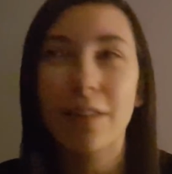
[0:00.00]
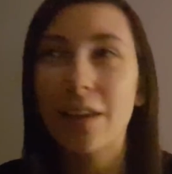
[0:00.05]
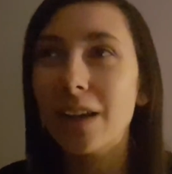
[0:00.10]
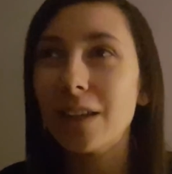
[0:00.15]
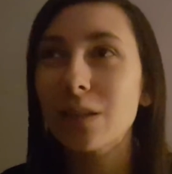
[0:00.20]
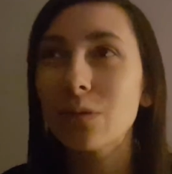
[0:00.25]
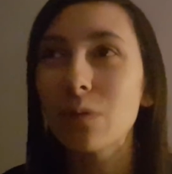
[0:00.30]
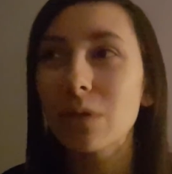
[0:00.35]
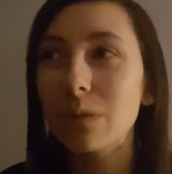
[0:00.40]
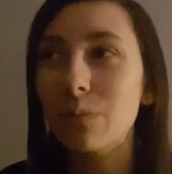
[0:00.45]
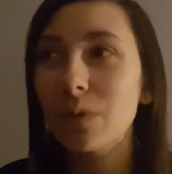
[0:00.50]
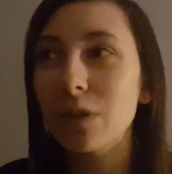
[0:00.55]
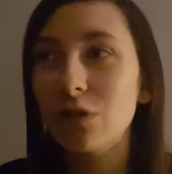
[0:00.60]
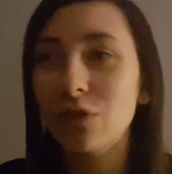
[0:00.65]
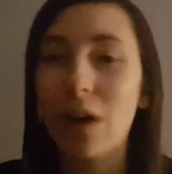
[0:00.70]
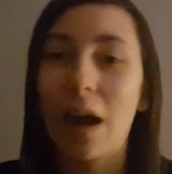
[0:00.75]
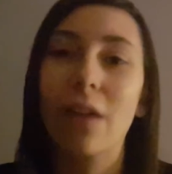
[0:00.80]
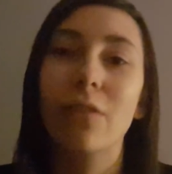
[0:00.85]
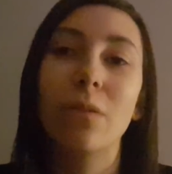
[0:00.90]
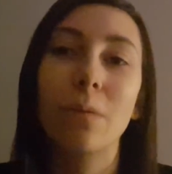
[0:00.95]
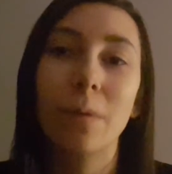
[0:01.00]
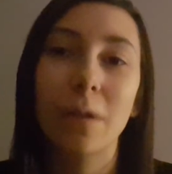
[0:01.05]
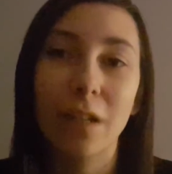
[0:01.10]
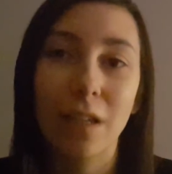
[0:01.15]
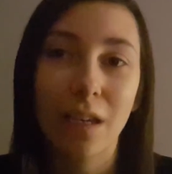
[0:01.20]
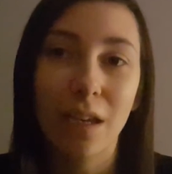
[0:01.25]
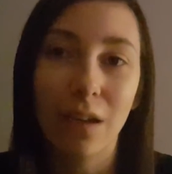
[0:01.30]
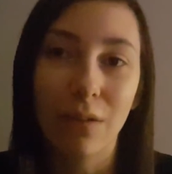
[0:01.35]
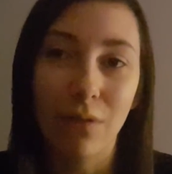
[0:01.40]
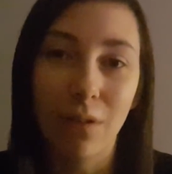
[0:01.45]
that's what's been driving me to
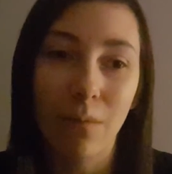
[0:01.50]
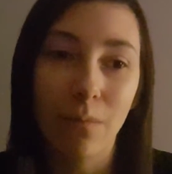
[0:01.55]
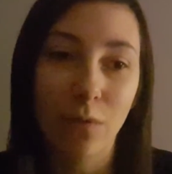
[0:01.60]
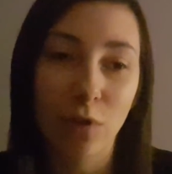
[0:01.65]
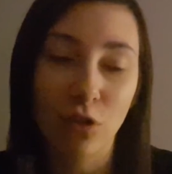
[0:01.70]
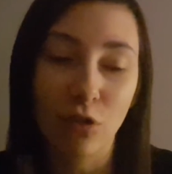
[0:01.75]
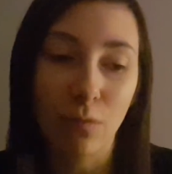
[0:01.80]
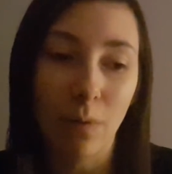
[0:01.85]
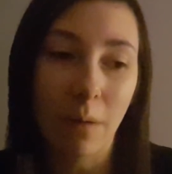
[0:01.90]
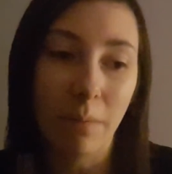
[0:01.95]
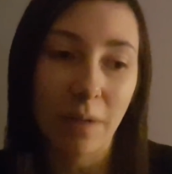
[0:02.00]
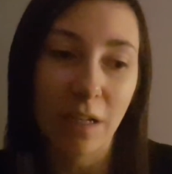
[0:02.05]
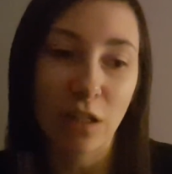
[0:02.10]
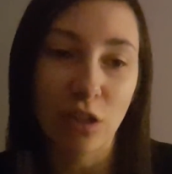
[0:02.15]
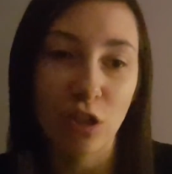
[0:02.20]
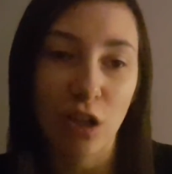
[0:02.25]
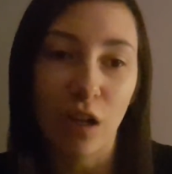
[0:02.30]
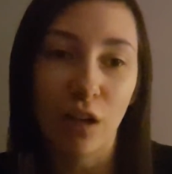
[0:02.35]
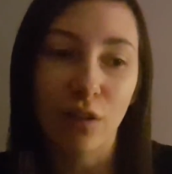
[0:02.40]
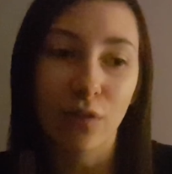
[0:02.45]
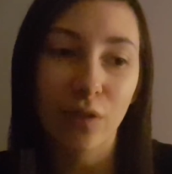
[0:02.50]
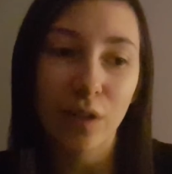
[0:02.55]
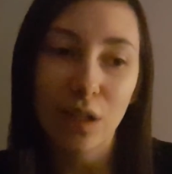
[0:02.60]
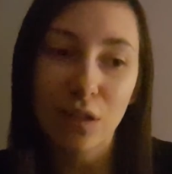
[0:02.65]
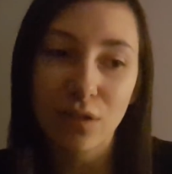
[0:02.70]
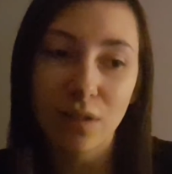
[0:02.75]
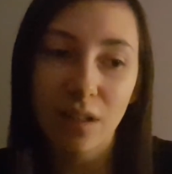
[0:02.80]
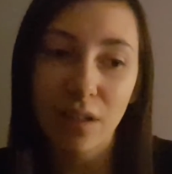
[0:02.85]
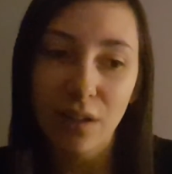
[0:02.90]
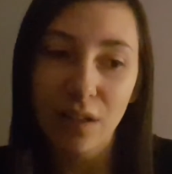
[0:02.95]
even do my main channel
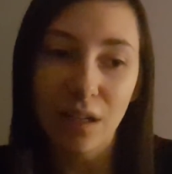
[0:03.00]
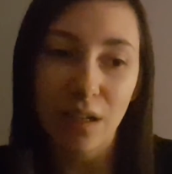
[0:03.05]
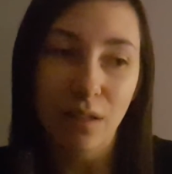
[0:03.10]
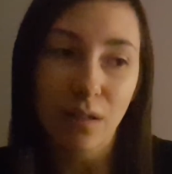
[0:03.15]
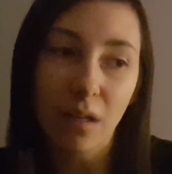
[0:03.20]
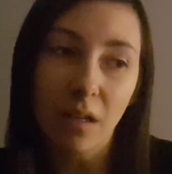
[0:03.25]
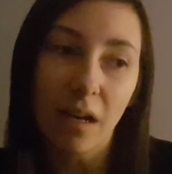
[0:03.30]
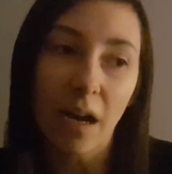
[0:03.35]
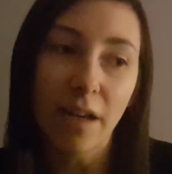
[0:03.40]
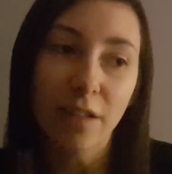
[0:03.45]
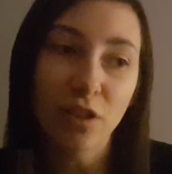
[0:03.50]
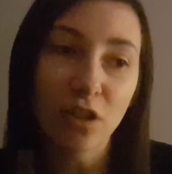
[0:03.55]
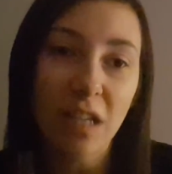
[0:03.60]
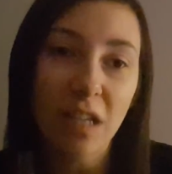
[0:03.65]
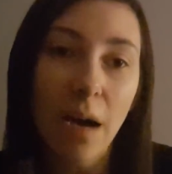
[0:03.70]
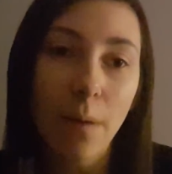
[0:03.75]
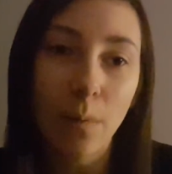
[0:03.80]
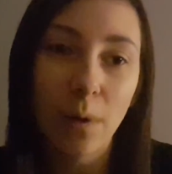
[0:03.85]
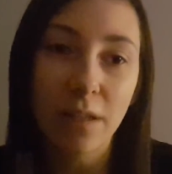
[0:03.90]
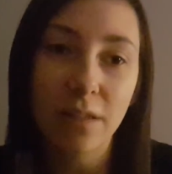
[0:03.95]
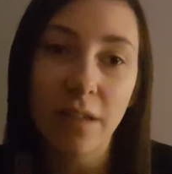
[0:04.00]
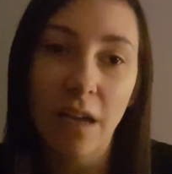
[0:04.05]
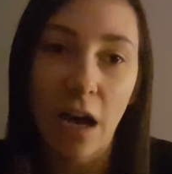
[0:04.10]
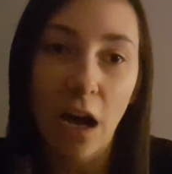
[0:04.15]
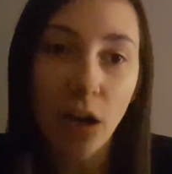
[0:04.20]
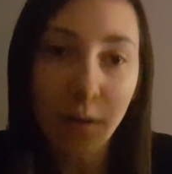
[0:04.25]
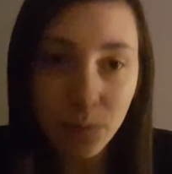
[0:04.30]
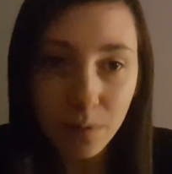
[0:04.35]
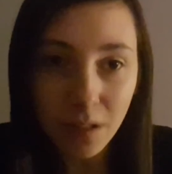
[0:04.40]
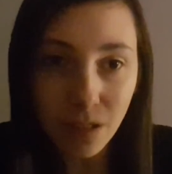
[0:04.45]
videos lately. It's like I just can't wait to
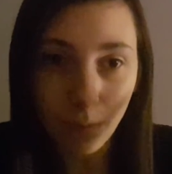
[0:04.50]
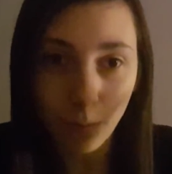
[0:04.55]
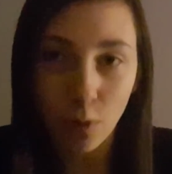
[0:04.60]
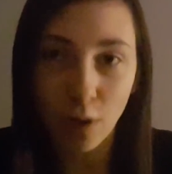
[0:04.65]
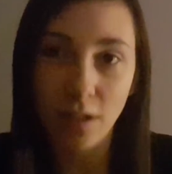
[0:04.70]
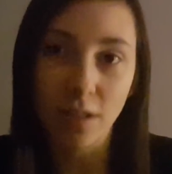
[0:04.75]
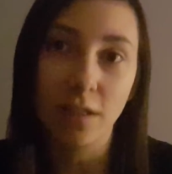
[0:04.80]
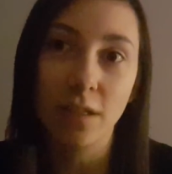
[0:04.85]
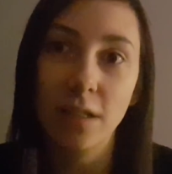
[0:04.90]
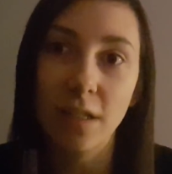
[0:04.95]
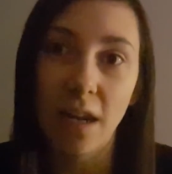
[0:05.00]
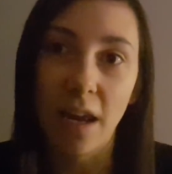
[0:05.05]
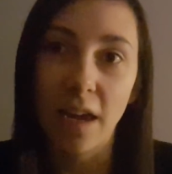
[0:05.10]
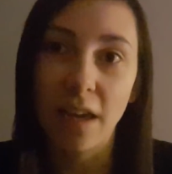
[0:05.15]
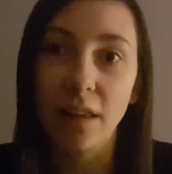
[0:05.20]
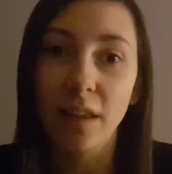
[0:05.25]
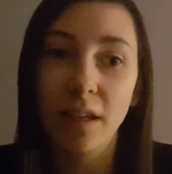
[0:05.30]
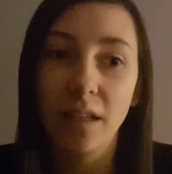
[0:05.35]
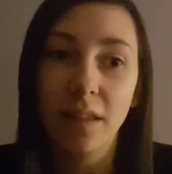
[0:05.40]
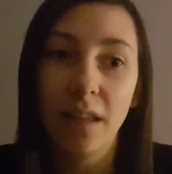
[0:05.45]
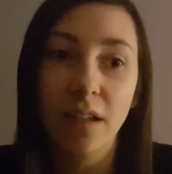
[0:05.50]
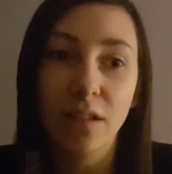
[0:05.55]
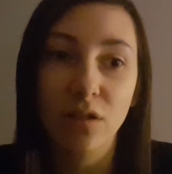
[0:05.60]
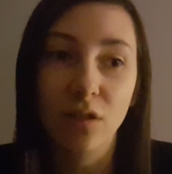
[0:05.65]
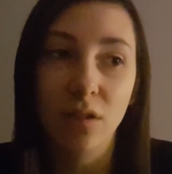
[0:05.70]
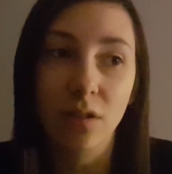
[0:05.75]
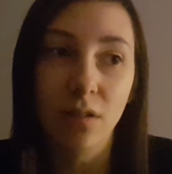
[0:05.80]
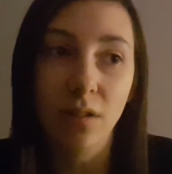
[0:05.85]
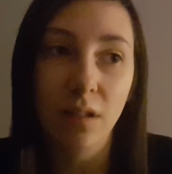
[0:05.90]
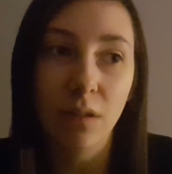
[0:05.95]
help someone today. Like that's
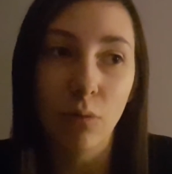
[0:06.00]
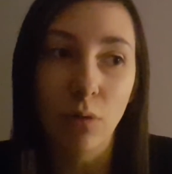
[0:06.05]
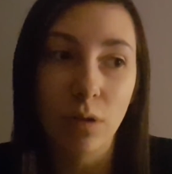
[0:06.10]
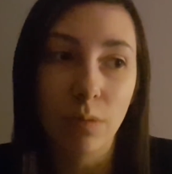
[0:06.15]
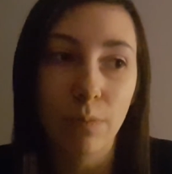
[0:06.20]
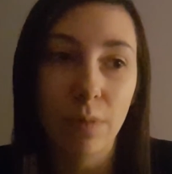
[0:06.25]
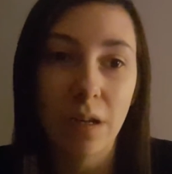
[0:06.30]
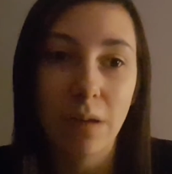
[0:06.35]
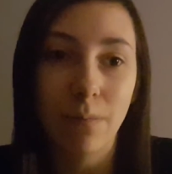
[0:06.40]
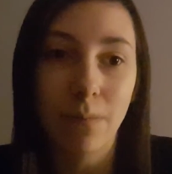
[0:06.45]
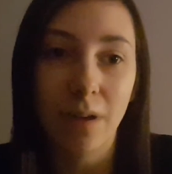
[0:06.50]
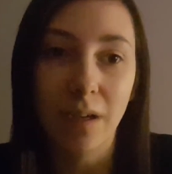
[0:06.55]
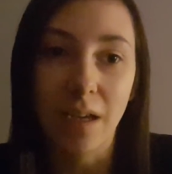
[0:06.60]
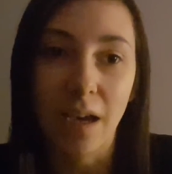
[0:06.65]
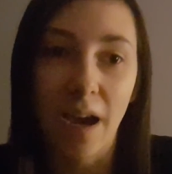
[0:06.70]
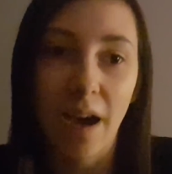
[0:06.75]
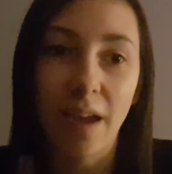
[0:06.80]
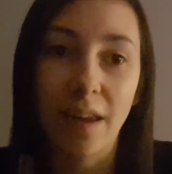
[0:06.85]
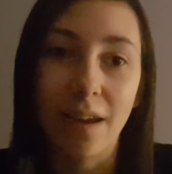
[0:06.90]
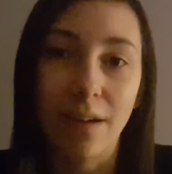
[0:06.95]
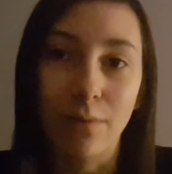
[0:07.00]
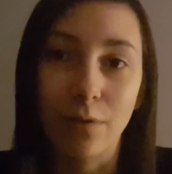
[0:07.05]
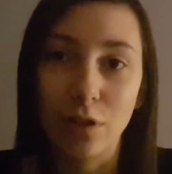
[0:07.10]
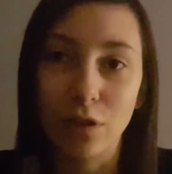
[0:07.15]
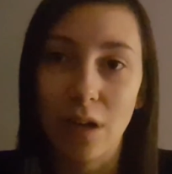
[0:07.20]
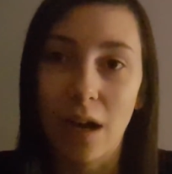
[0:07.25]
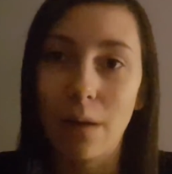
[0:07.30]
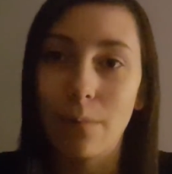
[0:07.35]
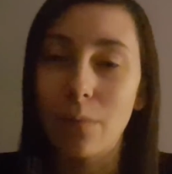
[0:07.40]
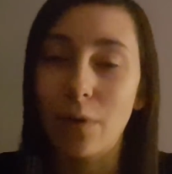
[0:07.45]
literally what's been in my head every
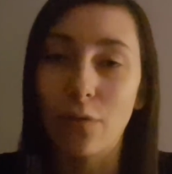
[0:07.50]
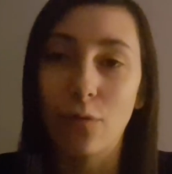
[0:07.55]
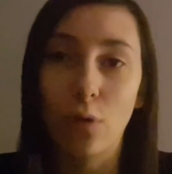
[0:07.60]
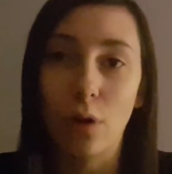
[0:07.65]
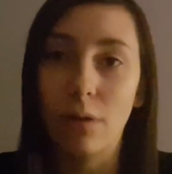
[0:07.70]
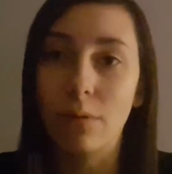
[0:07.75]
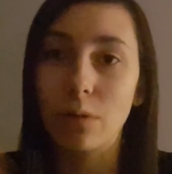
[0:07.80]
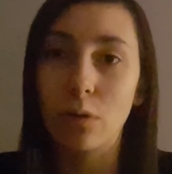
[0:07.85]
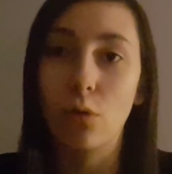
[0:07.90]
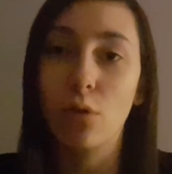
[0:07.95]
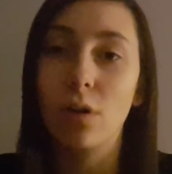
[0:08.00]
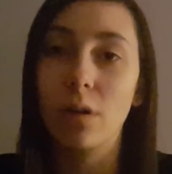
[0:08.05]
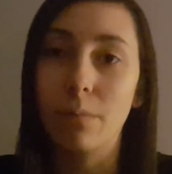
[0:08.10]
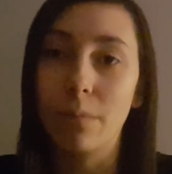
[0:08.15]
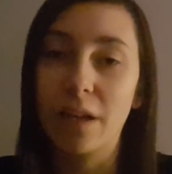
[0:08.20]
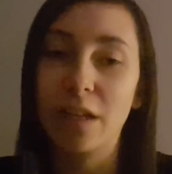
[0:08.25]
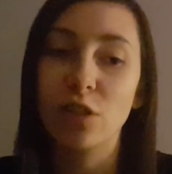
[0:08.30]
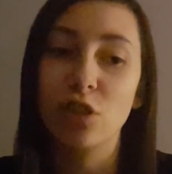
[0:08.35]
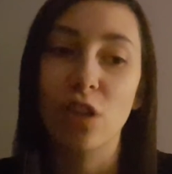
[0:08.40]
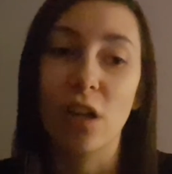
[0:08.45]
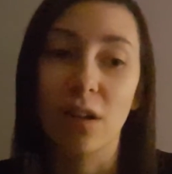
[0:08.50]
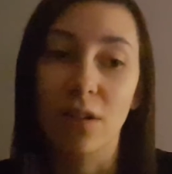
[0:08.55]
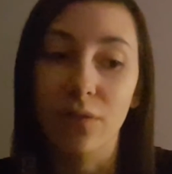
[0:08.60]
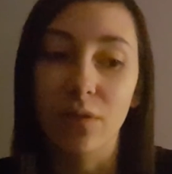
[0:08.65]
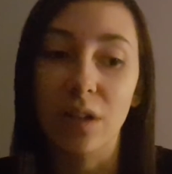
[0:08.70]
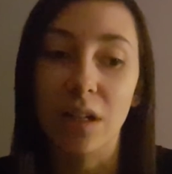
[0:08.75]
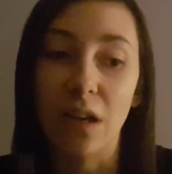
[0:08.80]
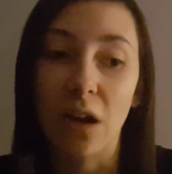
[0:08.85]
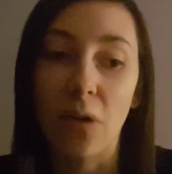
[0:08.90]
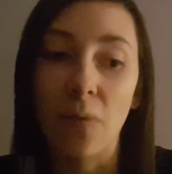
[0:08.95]
time before I record a main channel
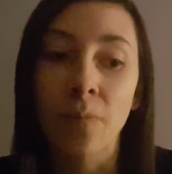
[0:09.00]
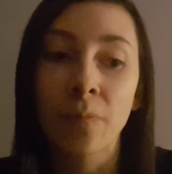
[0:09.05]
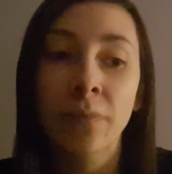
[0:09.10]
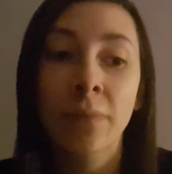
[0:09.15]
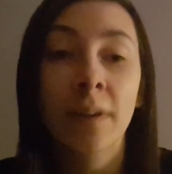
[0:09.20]
video.